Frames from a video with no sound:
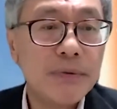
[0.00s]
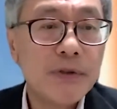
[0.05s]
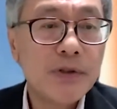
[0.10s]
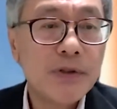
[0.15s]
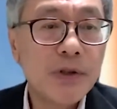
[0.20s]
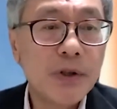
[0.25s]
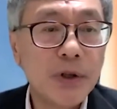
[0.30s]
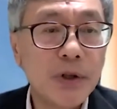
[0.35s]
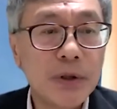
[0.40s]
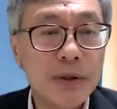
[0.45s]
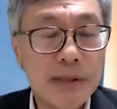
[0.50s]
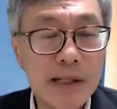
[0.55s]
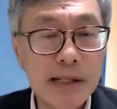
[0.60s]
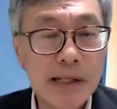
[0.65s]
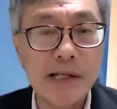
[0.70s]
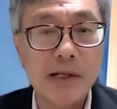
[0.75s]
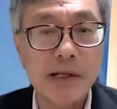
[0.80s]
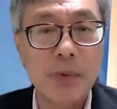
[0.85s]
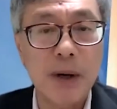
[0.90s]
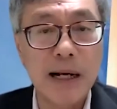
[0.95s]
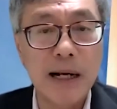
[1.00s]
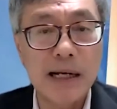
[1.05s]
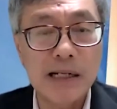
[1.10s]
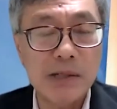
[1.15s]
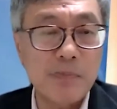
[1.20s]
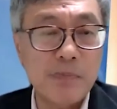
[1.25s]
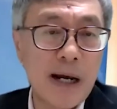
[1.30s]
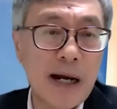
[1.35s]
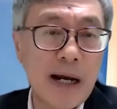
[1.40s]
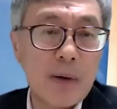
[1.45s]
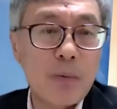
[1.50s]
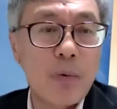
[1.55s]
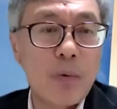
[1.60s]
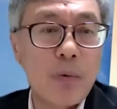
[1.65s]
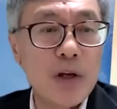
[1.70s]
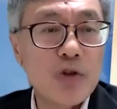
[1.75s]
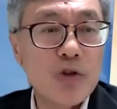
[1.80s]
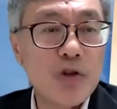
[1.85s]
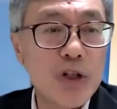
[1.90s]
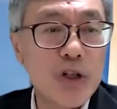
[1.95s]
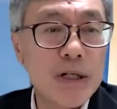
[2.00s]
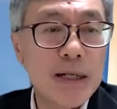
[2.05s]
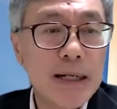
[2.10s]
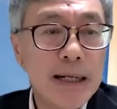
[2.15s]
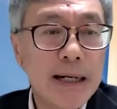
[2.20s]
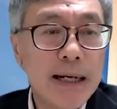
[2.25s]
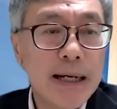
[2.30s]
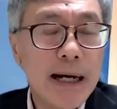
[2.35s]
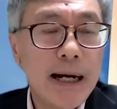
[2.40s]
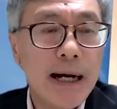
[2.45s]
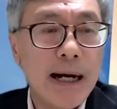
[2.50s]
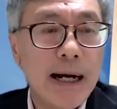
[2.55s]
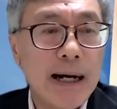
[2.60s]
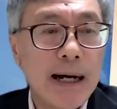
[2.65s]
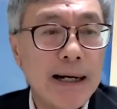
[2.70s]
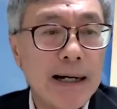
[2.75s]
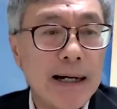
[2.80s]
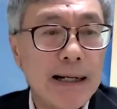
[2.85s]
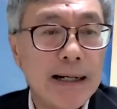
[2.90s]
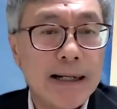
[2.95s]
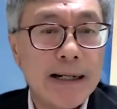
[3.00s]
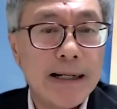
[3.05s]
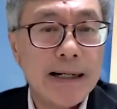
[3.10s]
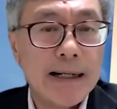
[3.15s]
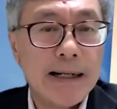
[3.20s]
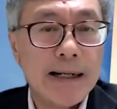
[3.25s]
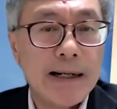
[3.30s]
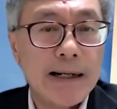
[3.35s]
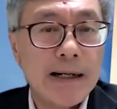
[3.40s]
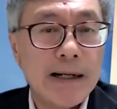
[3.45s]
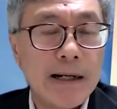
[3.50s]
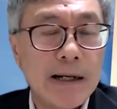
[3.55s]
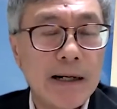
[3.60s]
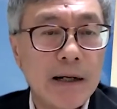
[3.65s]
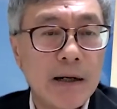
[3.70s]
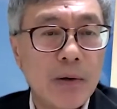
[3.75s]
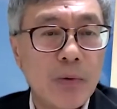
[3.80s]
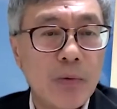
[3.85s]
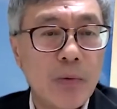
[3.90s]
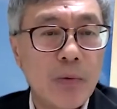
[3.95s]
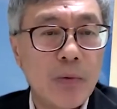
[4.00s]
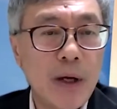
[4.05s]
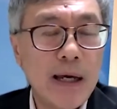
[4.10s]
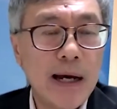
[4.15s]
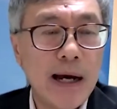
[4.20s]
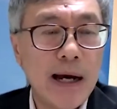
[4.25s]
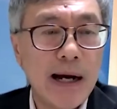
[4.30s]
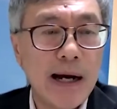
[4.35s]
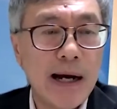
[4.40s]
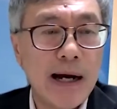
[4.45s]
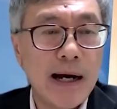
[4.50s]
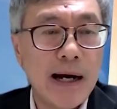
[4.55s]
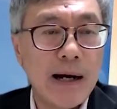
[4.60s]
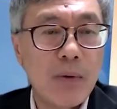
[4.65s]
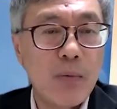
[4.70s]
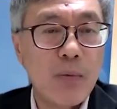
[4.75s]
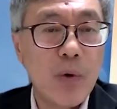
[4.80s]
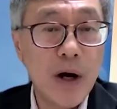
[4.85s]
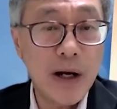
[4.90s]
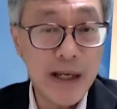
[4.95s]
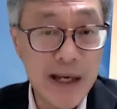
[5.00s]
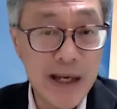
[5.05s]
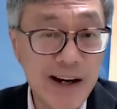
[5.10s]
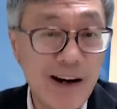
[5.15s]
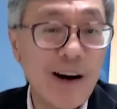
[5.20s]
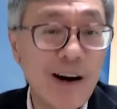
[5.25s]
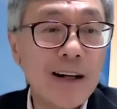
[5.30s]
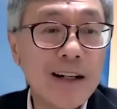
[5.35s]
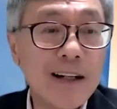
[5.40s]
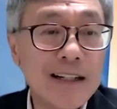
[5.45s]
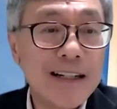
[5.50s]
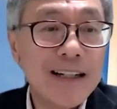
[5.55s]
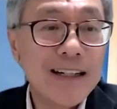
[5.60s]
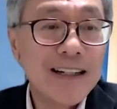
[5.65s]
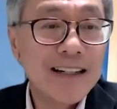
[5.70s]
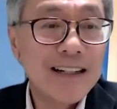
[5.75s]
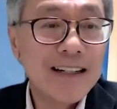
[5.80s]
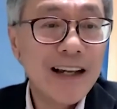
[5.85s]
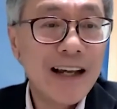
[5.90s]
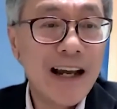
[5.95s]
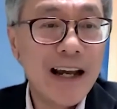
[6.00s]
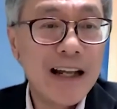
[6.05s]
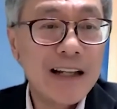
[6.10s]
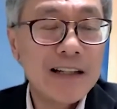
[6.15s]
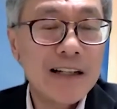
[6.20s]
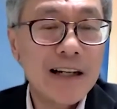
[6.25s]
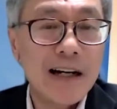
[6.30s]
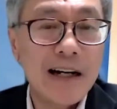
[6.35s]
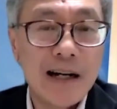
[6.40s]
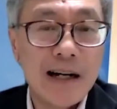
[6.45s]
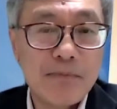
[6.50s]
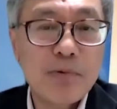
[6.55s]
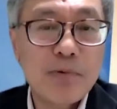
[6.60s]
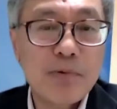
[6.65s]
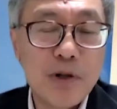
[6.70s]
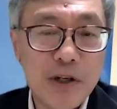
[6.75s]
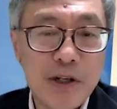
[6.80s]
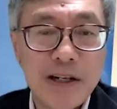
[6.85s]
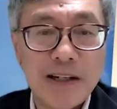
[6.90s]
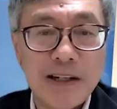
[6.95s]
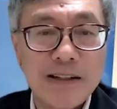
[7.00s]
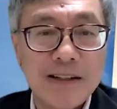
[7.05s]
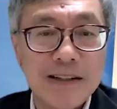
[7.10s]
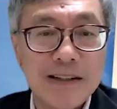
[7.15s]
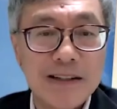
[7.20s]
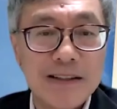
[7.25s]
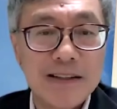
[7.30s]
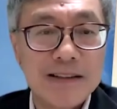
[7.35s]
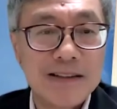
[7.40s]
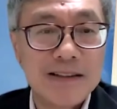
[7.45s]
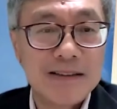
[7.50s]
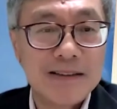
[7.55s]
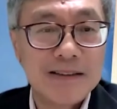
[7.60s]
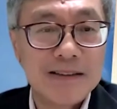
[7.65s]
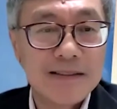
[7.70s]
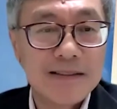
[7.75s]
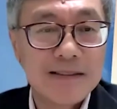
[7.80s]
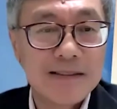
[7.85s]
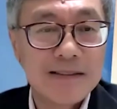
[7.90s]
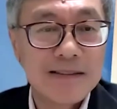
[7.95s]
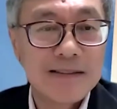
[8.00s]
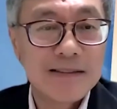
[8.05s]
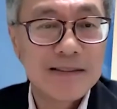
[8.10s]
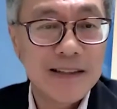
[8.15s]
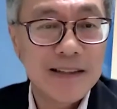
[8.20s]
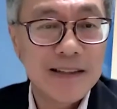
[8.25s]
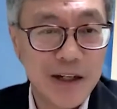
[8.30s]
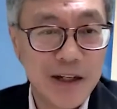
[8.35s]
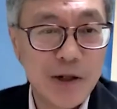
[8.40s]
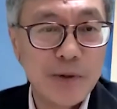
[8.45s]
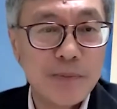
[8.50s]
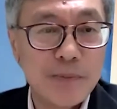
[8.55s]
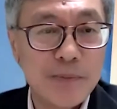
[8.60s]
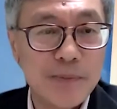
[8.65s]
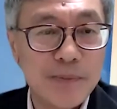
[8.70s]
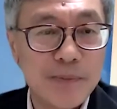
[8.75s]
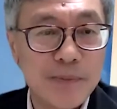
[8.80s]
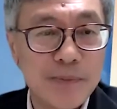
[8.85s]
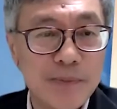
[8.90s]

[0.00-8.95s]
So this is one aspect which we are working on and pushing. Thank you.